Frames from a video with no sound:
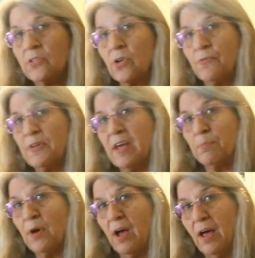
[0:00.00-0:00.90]
So for
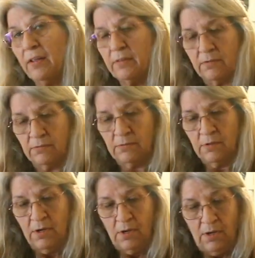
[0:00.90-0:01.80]
that broth,
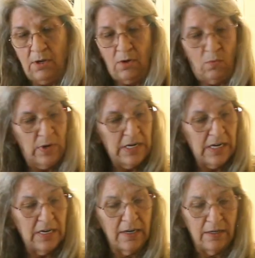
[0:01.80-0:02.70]
we
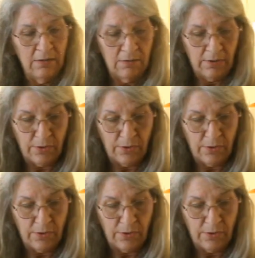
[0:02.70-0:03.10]
needed